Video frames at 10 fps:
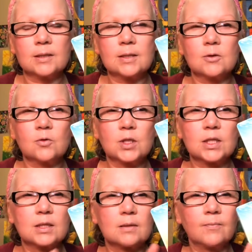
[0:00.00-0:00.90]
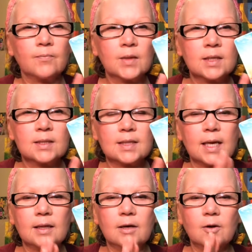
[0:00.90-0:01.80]
So just
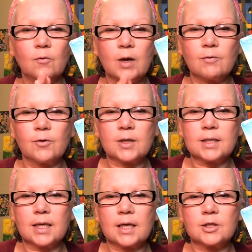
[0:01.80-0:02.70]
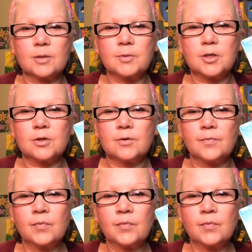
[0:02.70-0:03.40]
stand there and wait for it to catch up to you.